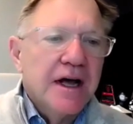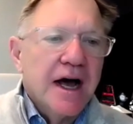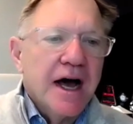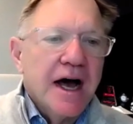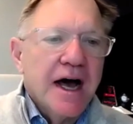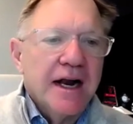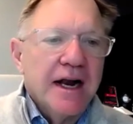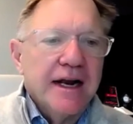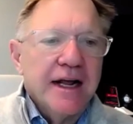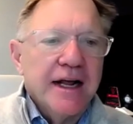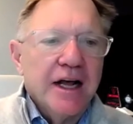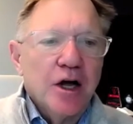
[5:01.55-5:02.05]

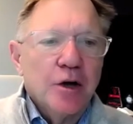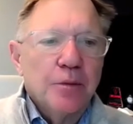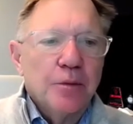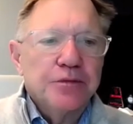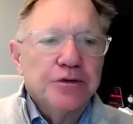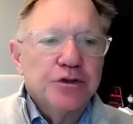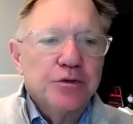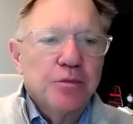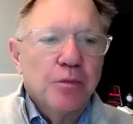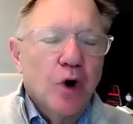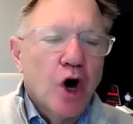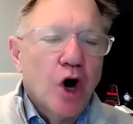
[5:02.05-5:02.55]
how to help
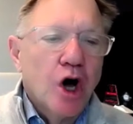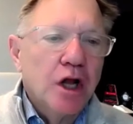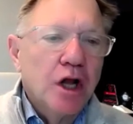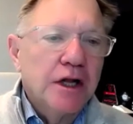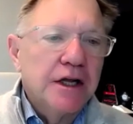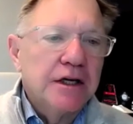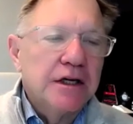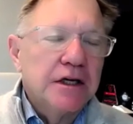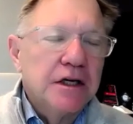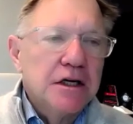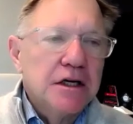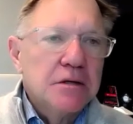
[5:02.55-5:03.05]
small
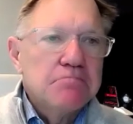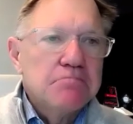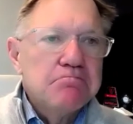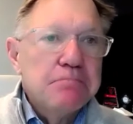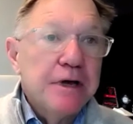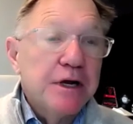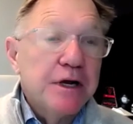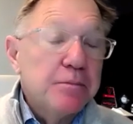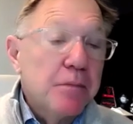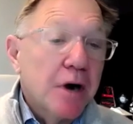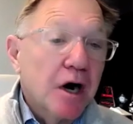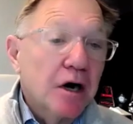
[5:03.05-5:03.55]
and
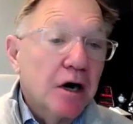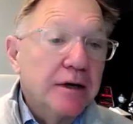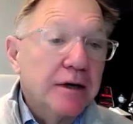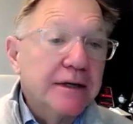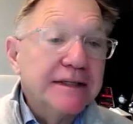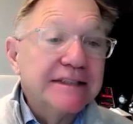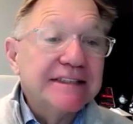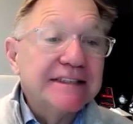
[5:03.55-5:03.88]
mid-market